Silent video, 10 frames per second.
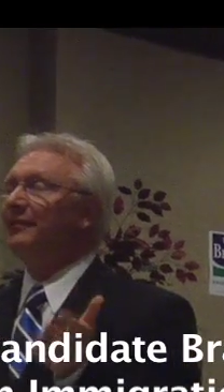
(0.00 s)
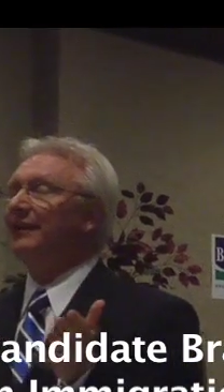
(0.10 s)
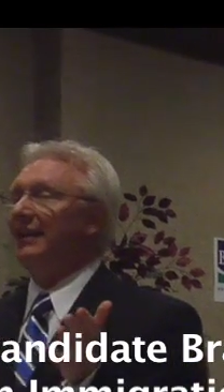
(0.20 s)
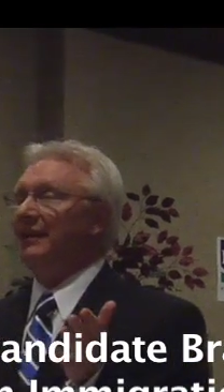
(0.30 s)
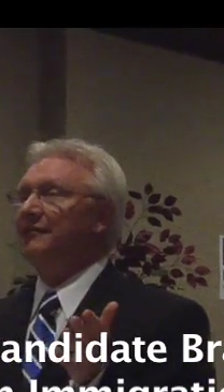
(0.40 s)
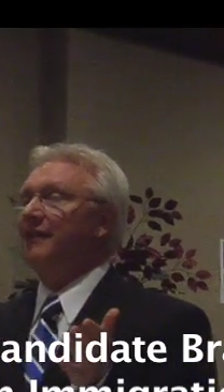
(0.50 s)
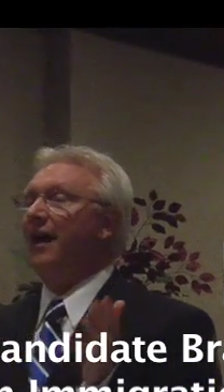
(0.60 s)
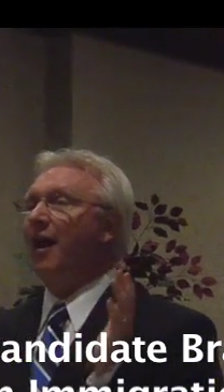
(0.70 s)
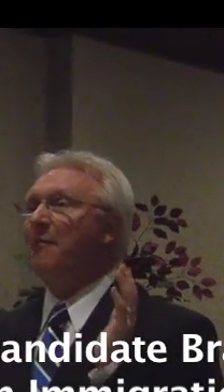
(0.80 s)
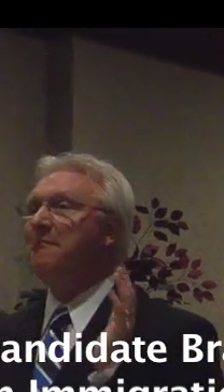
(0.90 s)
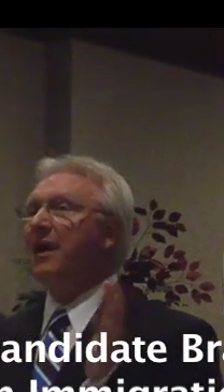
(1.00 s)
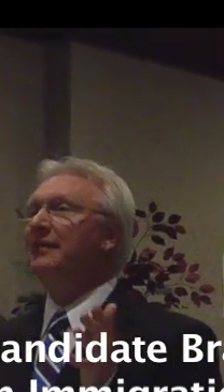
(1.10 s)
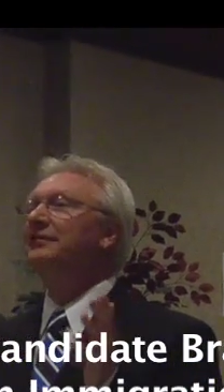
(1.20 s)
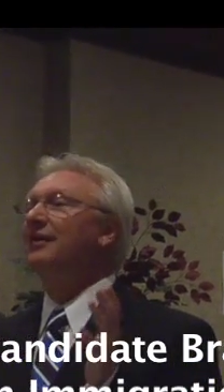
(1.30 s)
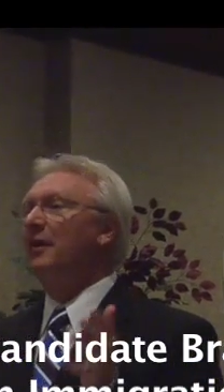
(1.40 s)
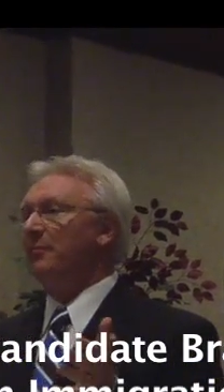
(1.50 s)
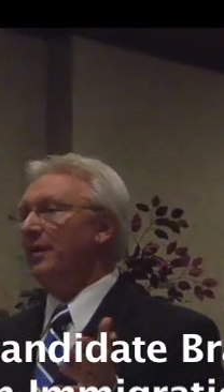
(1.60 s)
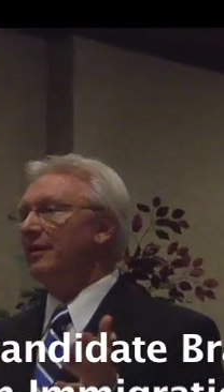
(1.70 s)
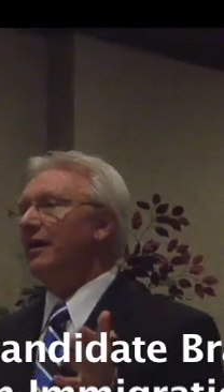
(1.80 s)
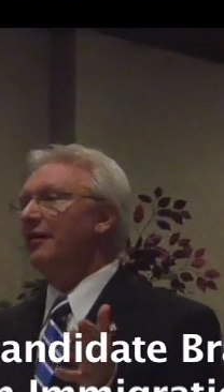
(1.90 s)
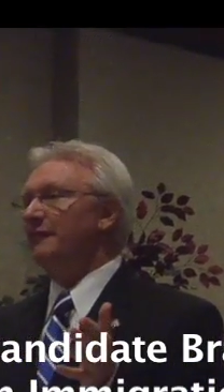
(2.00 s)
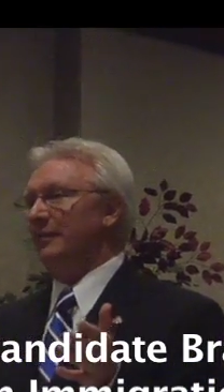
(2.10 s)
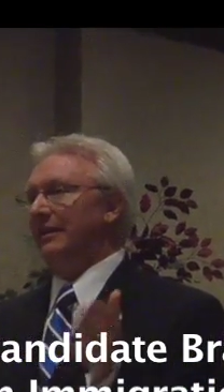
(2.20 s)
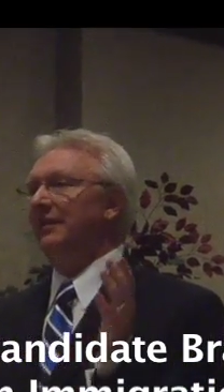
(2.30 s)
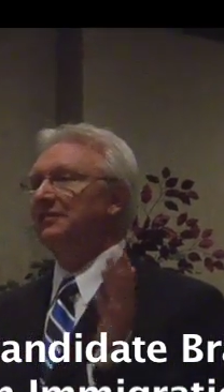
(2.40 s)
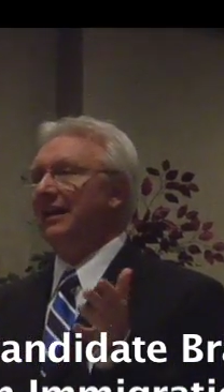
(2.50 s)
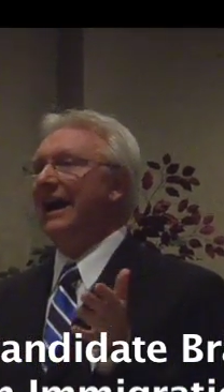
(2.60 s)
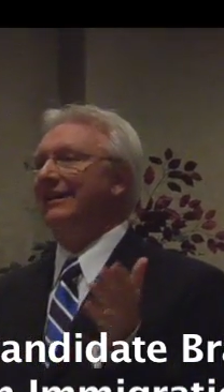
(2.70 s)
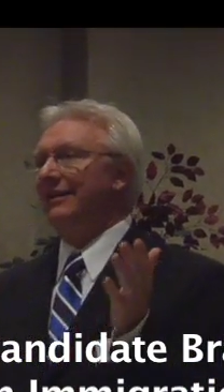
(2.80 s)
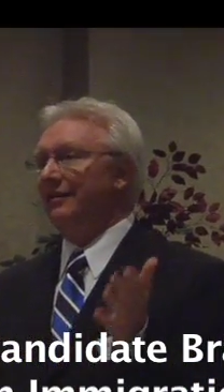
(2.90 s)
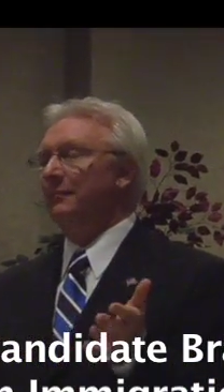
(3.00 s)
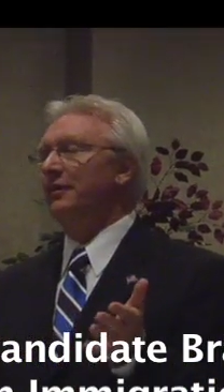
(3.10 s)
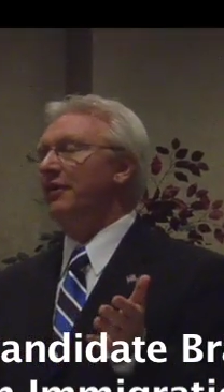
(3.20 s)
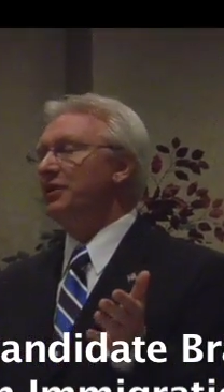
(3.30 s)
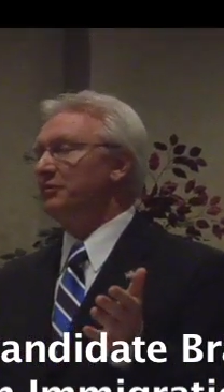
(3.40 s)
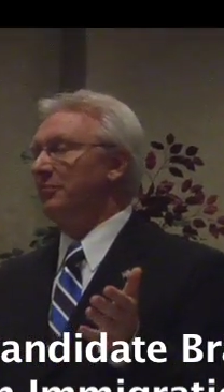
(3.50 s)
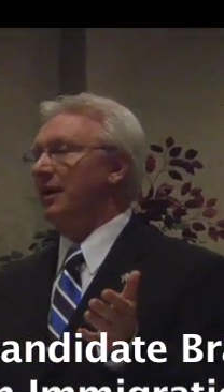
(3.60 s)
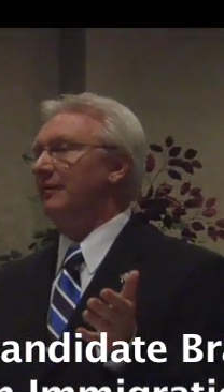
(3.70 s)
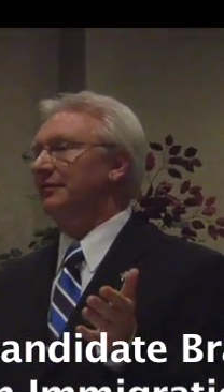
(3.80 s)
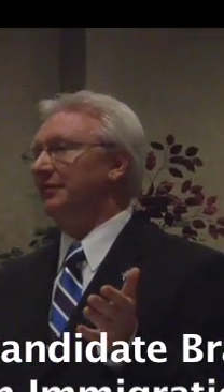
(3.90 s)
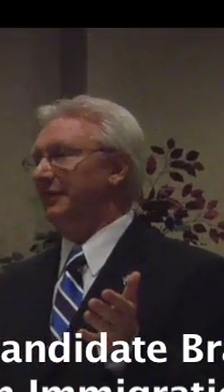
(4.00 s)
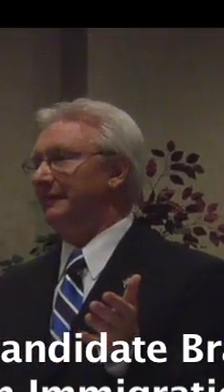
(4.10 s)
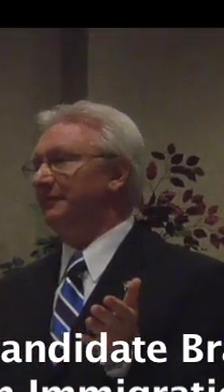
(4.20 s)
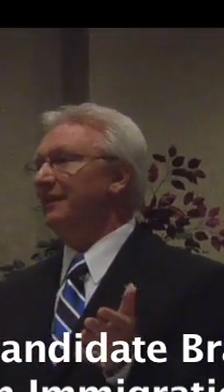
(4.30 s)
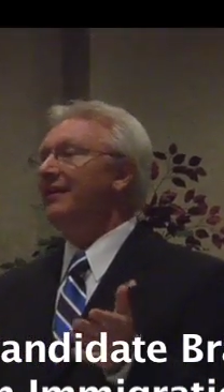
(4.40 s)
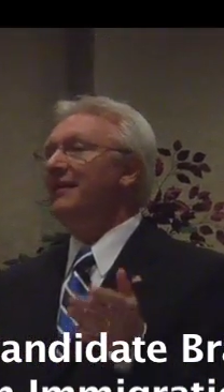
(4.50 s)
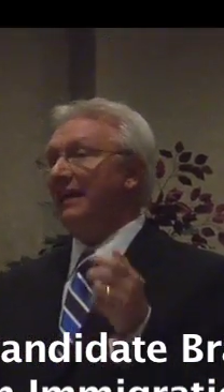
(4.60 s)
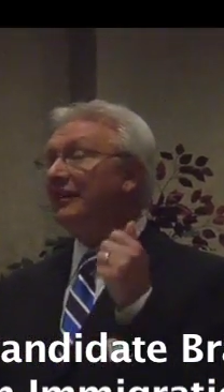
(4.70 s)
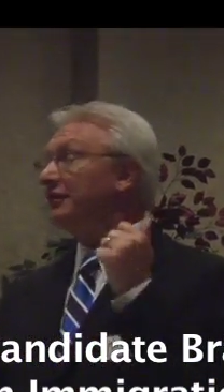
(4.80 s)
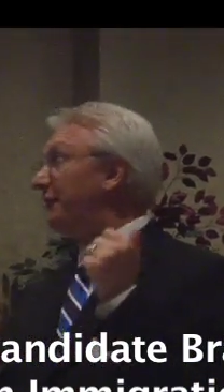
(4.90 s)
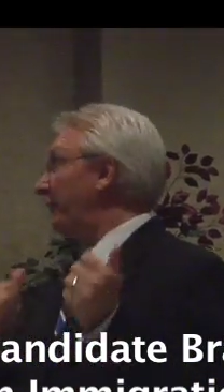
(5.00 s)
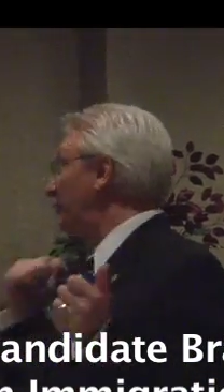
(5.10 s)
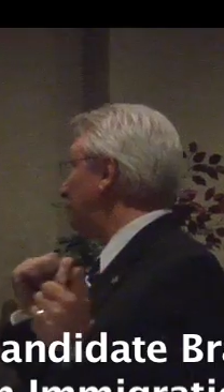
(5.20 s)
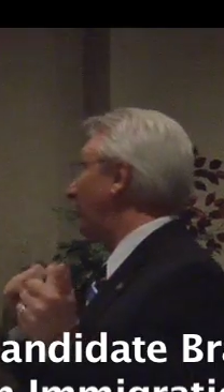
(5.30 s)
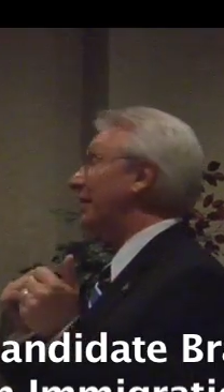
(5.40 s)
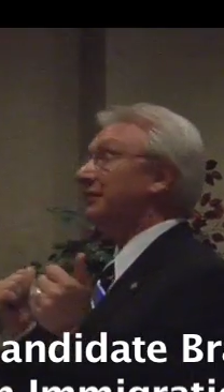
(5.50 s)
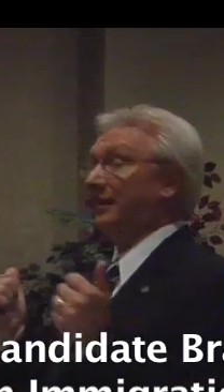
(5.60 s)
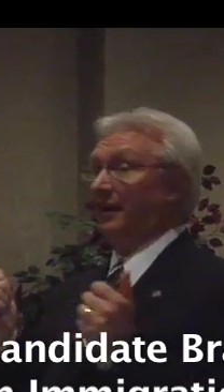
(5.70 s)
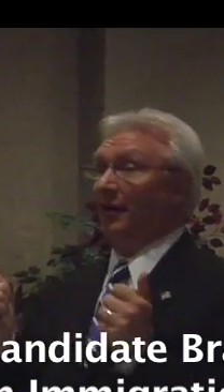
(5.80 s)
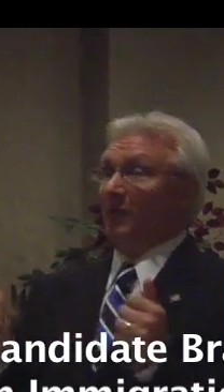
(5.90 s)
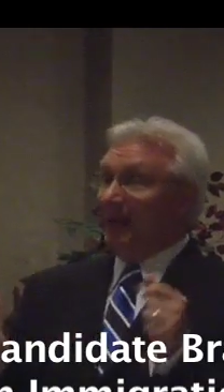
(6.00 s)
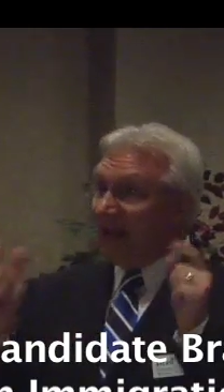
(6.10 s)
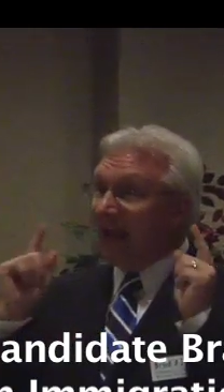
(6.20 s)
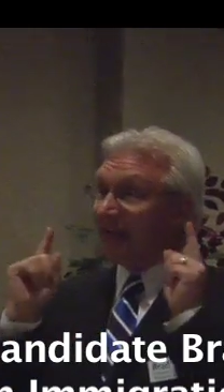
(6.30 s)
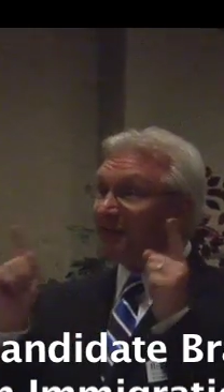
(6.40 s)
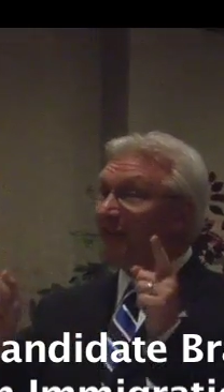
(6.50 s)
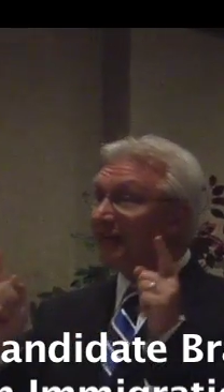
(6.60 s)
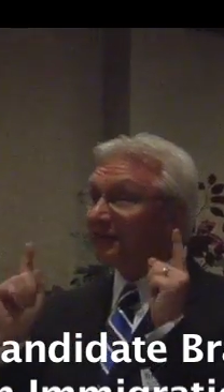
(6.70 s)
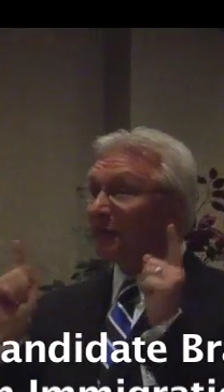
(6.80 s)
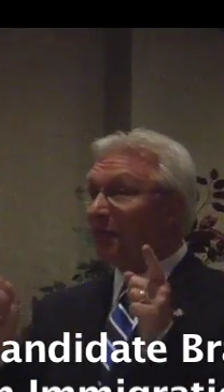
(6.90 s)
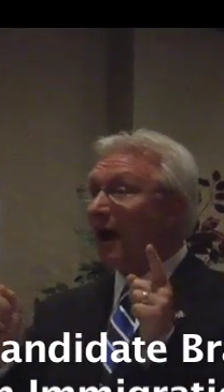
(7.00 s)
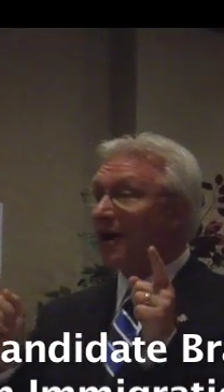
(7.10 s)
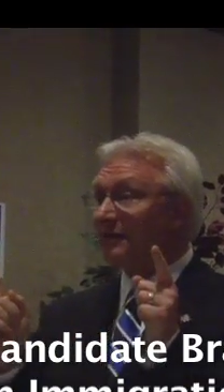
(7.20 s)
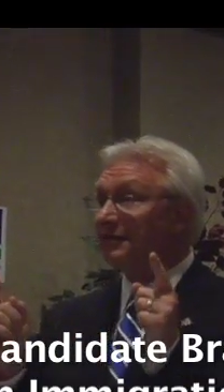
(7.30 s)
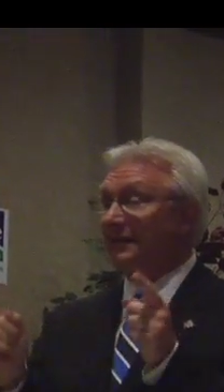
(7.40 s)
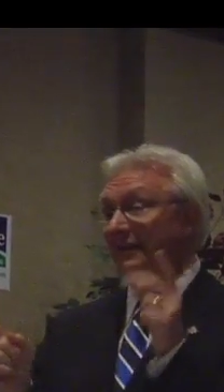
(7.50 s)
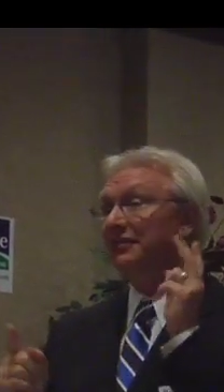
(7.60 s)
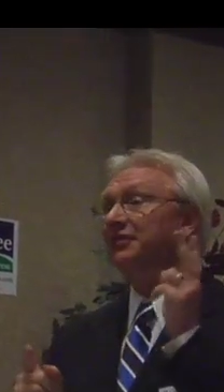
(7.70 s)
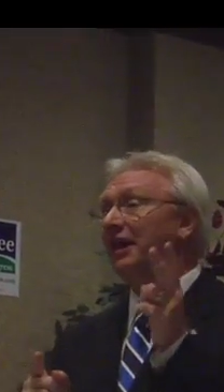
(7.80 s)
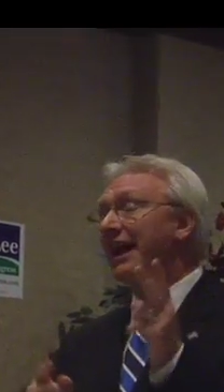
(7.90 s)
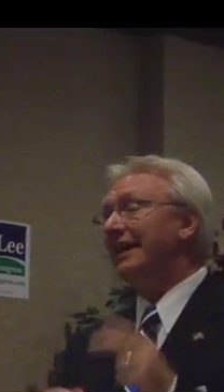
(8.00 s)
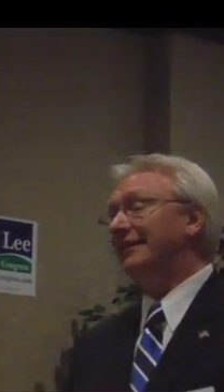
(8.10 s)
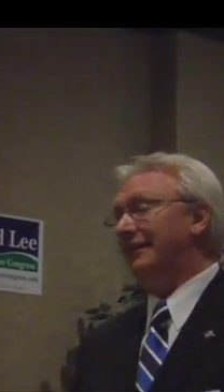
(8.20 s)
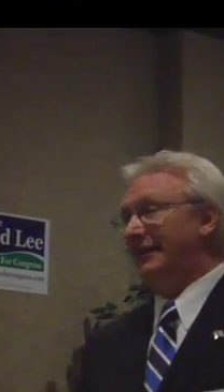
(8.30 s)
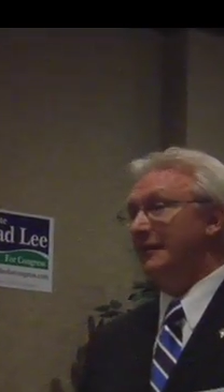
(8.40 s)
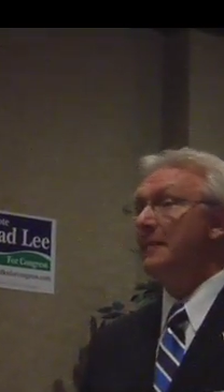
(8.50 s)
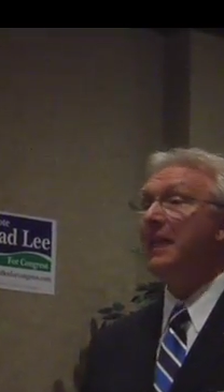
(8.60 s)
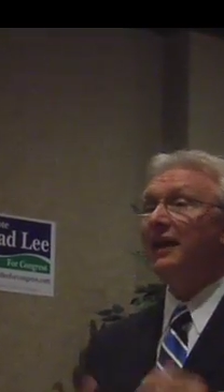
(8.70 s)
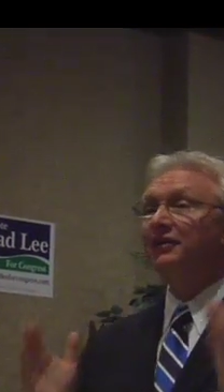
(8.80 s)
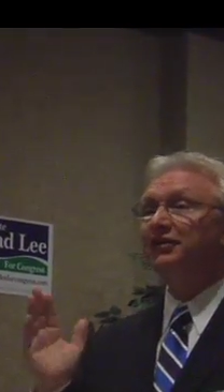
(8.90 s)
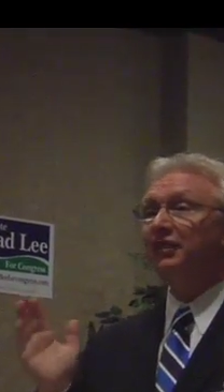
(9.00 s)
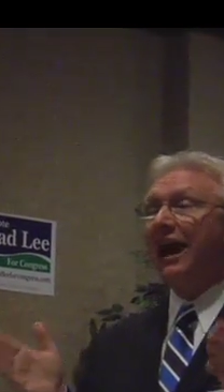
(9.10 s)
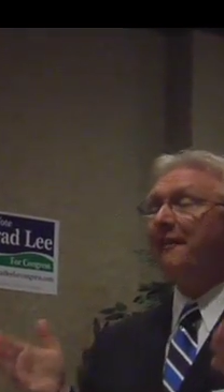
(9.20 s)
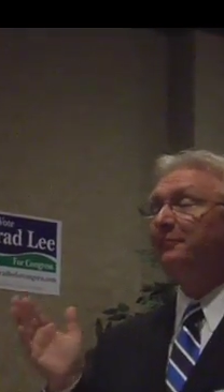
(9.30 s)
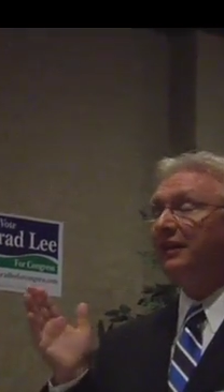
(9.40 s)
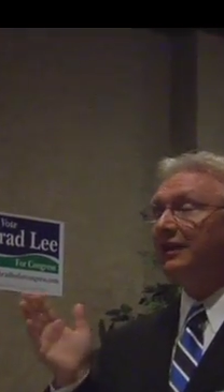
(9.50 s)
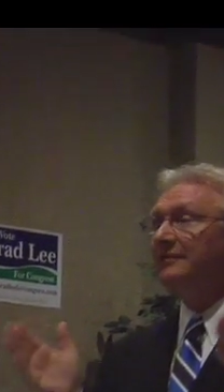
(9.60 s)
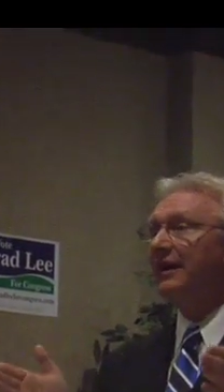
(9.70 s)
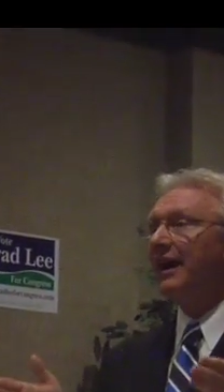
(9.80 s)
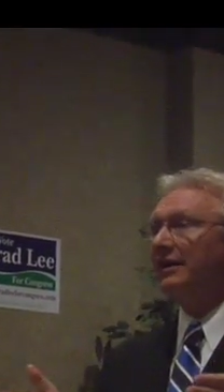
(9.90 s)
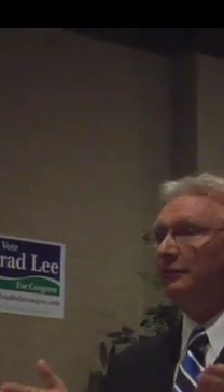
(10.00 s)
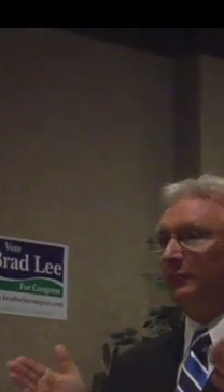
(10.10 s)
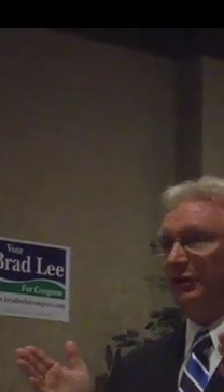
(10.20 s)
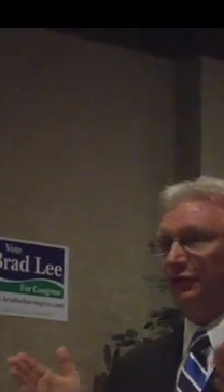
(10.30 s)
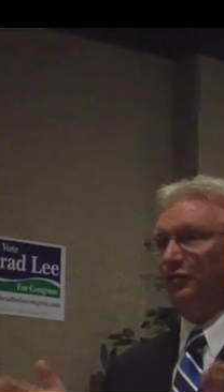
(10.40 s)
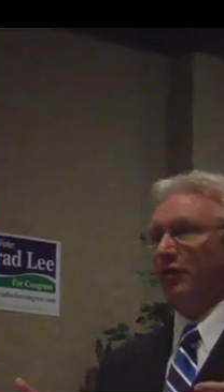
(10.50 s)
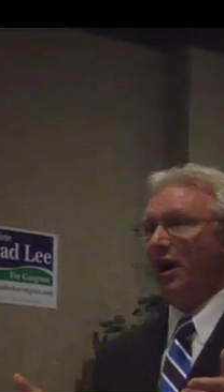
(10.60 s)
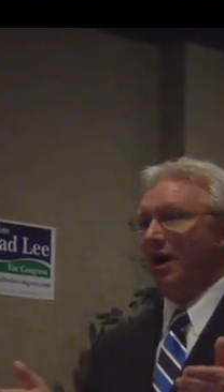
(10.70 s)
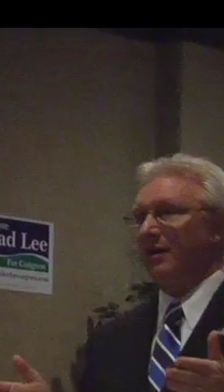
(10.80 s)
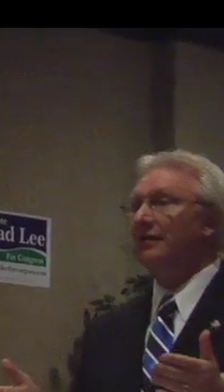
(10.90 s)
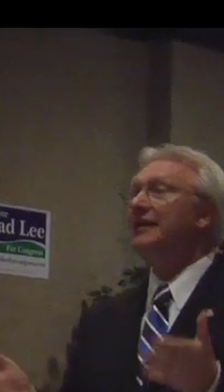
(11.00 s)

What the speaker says: believe how messed up our government has gotten our immigration policy. That's the first place you go, is fix our policy. Secondly, stop the entitlement draw